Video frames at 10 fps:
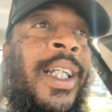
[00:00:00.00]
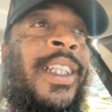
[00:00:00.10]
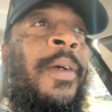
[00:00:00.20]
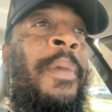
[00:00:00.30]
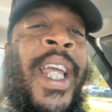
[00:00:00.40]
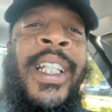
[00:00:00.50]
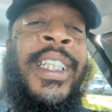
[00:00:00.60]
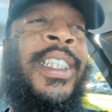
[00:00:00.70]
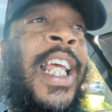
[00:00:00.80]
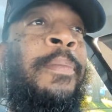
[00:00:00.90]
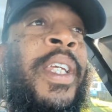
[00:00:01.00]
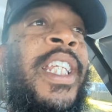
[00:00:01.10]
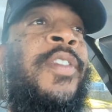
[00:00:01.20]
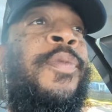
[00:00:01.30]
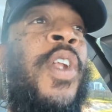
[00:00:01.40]
He's a man just like me.
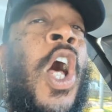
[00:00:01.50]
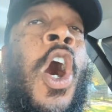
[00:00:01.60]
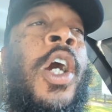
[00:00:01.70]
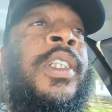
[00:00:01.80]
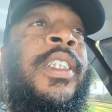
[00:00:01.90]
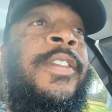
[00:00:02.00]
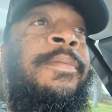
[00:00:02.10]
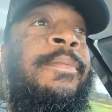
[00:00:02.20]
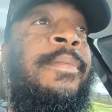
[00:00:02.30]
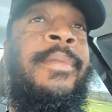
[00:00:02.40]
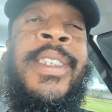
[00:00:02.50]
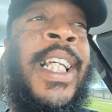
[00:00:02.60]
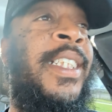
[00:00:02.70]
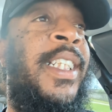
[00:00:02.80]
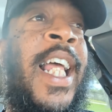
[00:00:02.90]
He's flawed,
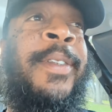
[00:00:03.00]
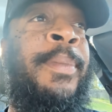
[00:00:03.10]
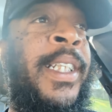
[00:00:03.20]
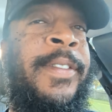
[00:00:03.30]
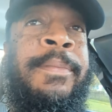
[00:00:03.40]
just like me.